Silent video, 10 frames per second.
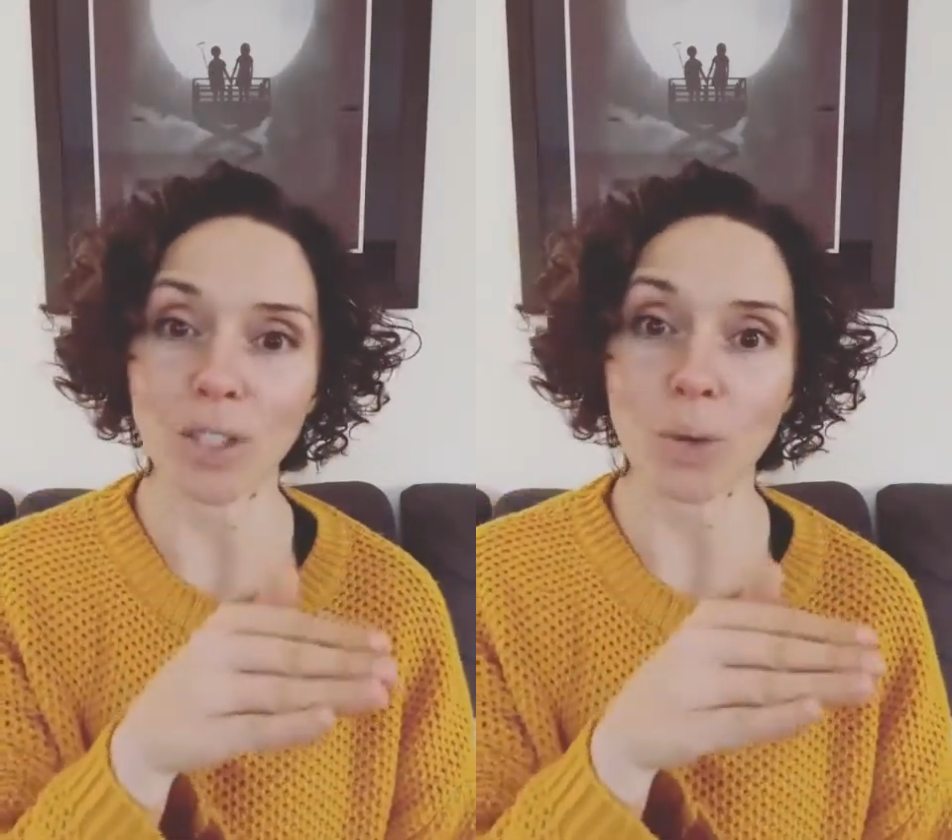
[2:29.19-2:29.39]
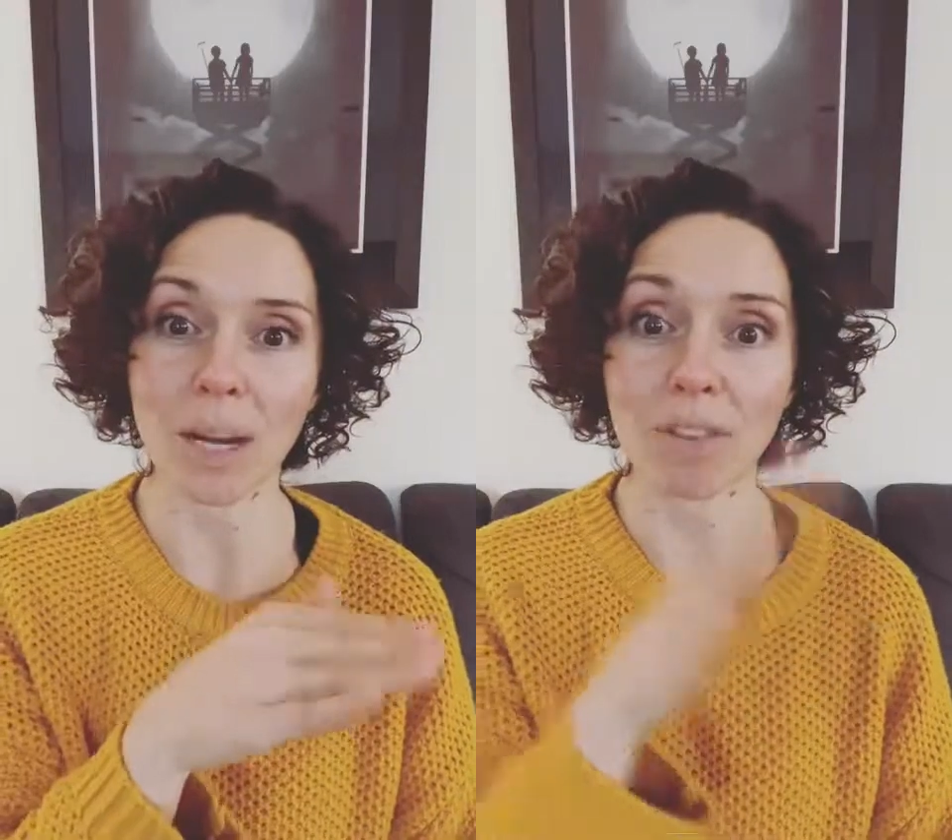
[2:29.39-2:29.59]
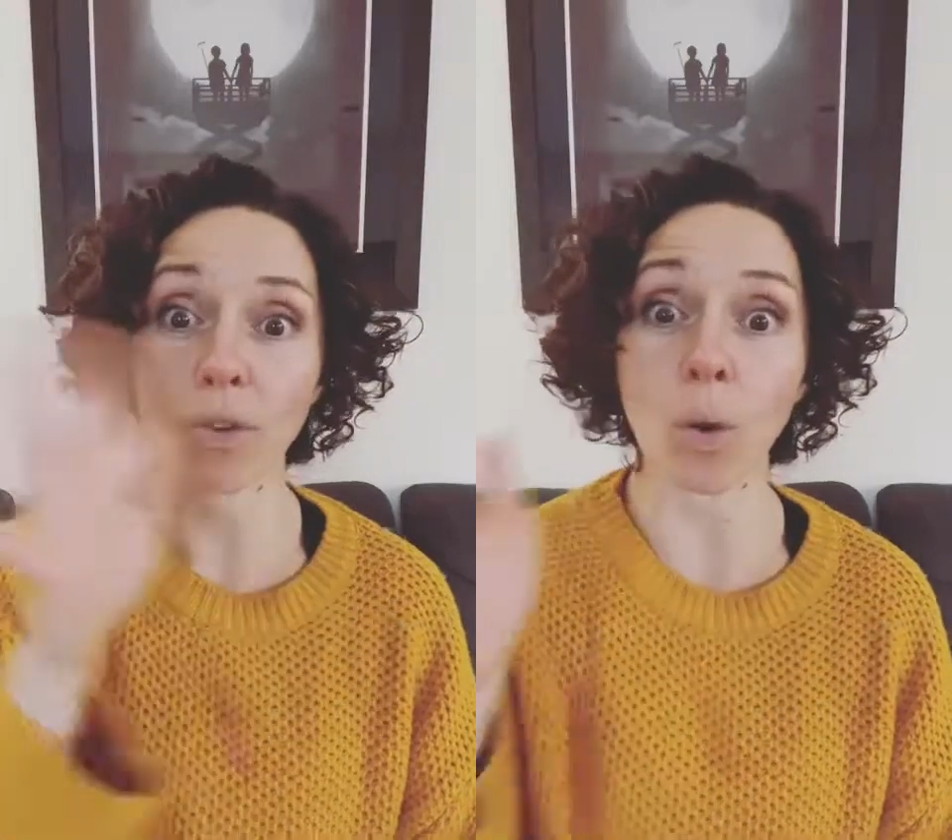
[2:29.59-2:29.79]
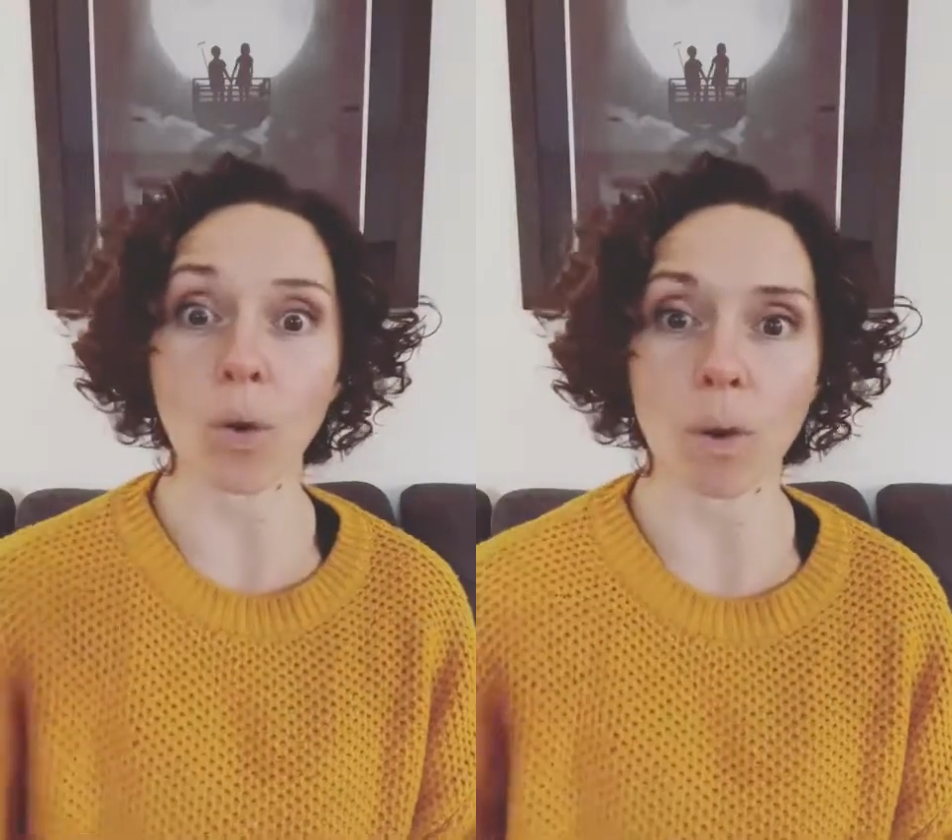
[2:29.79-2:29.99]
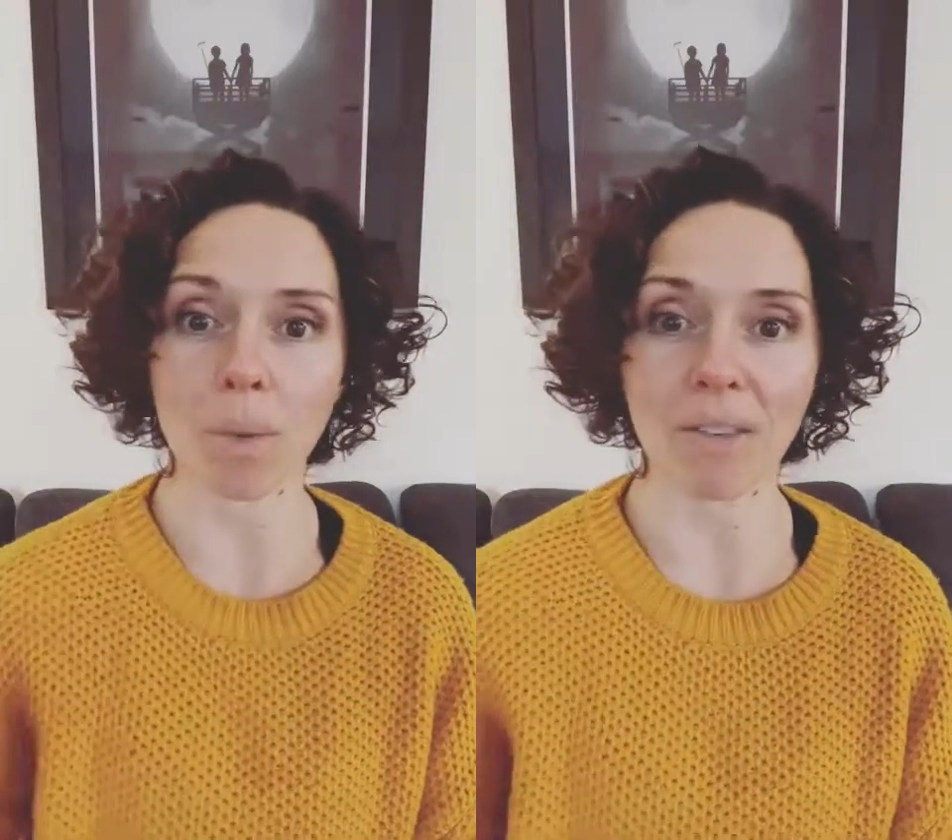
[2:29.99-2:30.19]
24
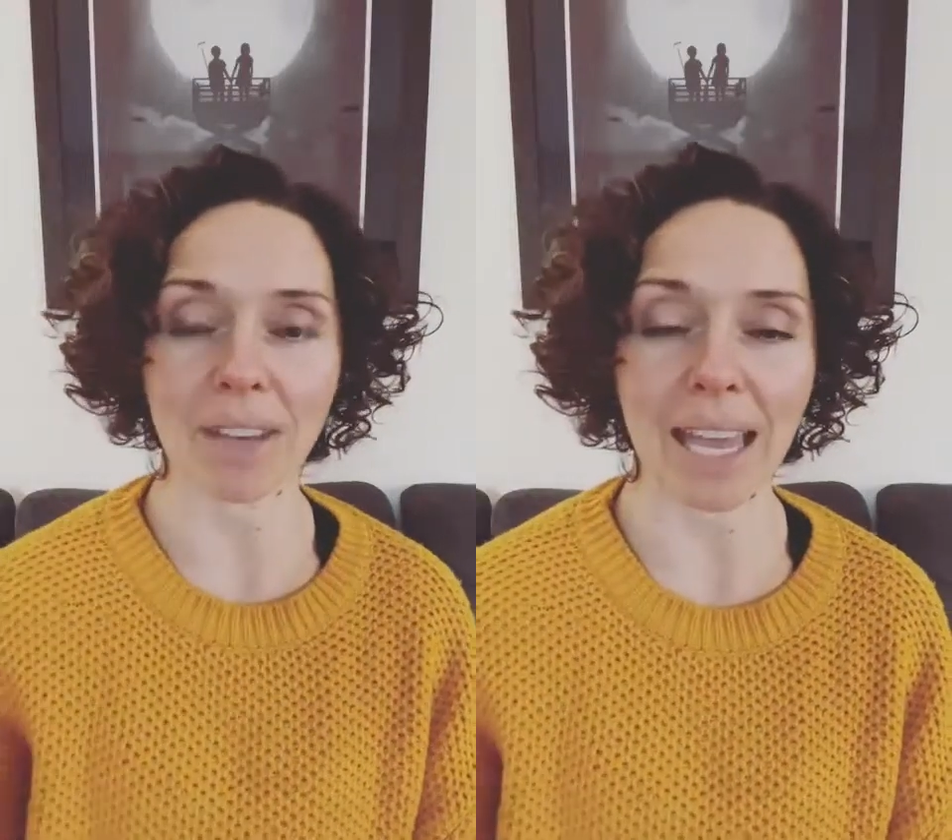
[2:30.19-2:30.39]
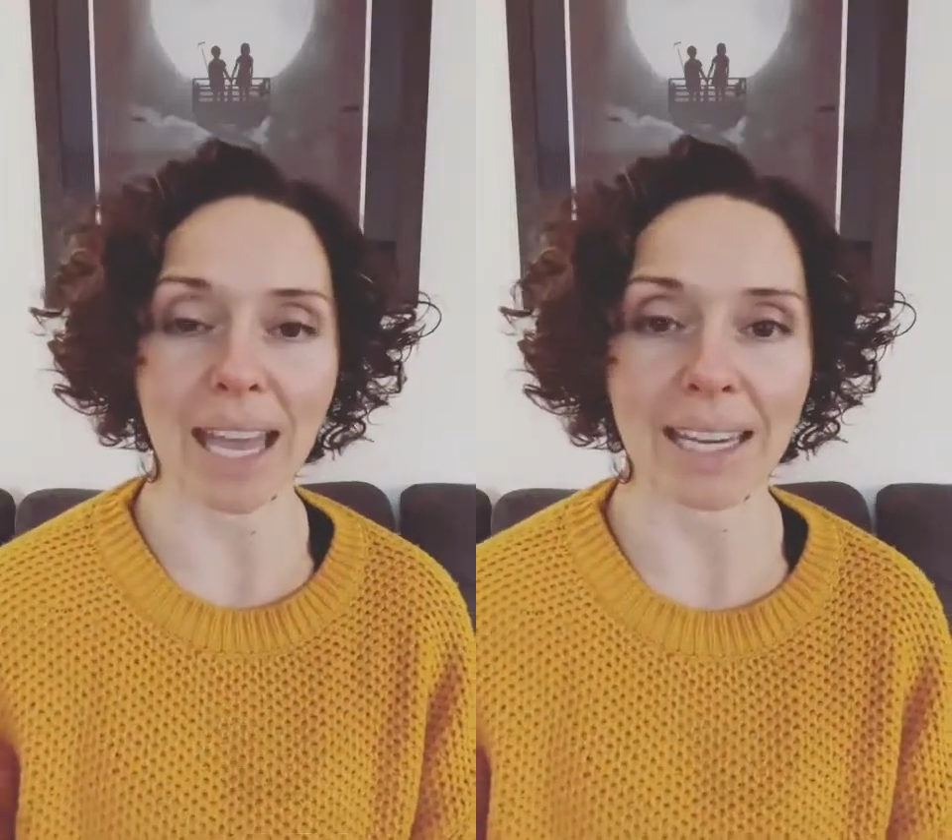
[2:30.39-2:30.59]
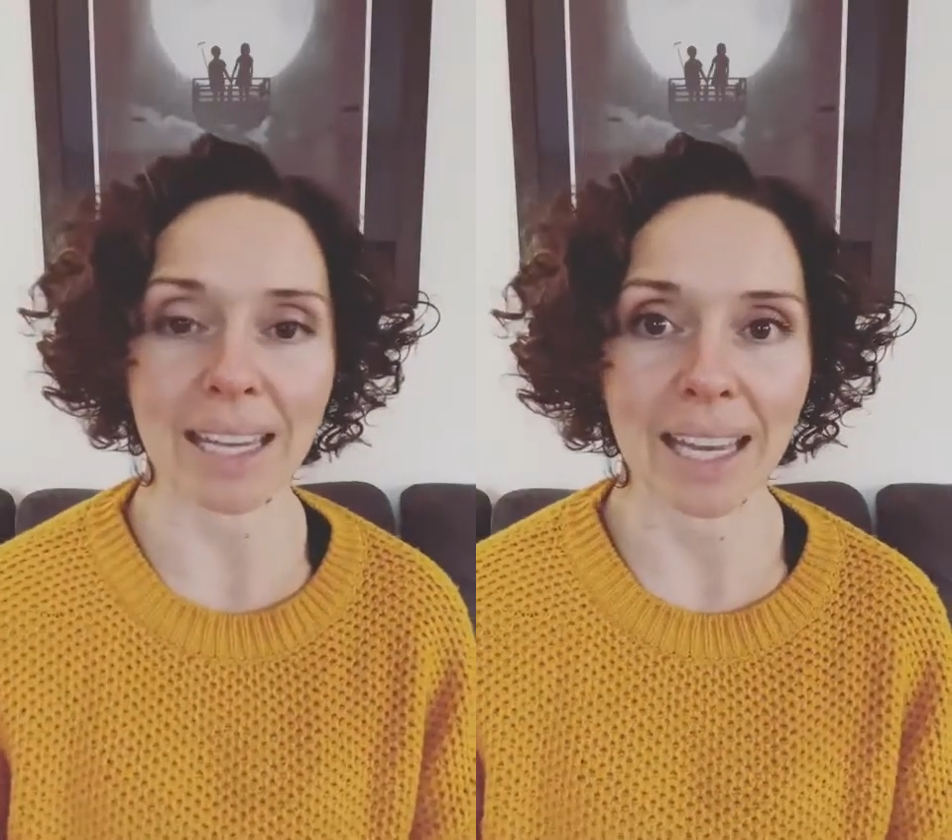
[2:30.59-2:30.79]
or above again.